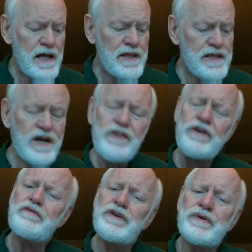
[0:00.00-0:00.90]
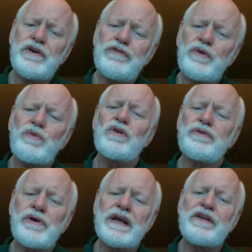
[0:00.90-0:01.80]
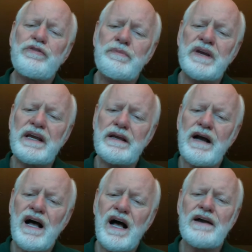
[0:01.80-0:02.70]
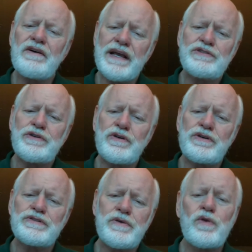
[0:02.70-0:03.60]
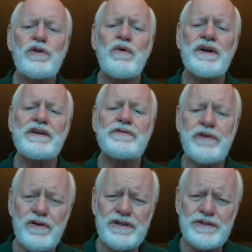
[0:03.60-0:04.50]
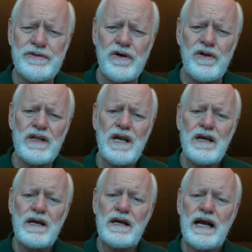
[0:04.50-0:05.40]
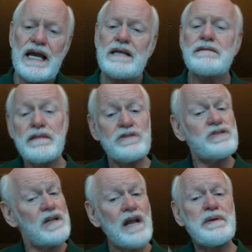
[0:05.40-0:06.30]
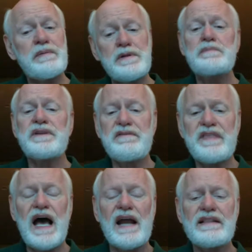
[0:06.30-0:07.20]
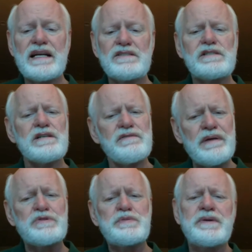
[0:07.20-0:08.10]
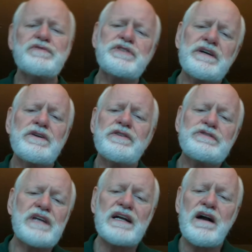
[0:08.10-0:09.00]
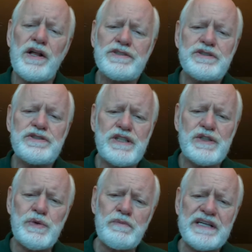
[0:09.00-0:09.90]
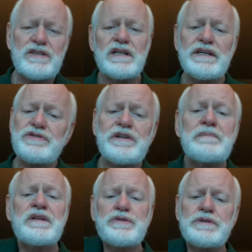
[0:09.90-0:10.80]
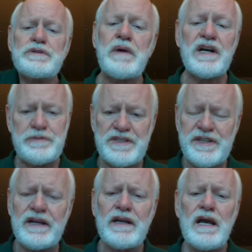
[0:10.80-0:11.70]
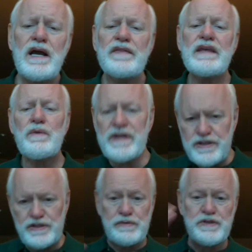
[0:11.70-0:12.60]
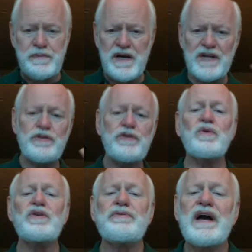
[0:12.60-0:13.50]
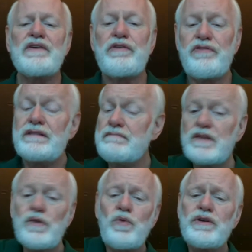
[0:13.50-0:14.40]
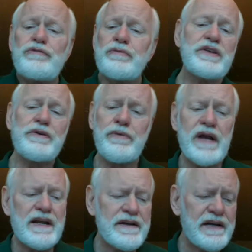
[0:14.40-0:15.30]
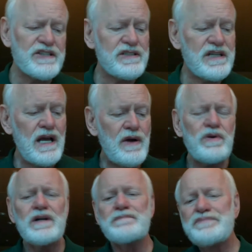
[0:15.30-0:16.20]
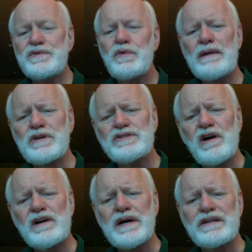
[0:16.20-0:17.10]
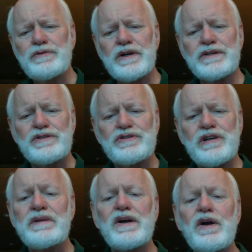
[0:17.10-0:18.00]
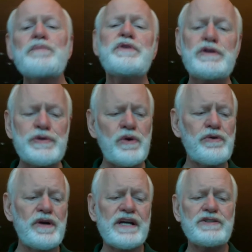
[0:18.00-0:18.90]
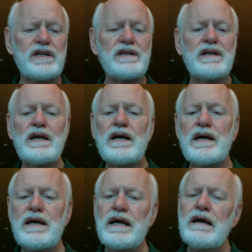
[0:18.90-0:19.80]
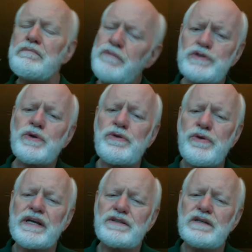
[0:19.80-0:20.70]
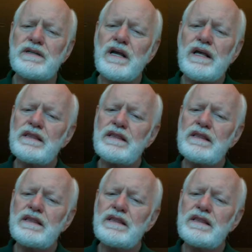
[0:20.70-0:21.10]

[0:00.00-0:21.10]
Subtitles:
The other view is the world creates me, high on external control, low on internal control. And there's a lot of people that believe that, and that's the famous B.F. Skinner, the psychologist, says we're basically the stimulus response machine, that we just respond to the world around us, and the world is really creating us. Well, what I'm going to talk about in triggers is something called mutual creation. Mutual creation.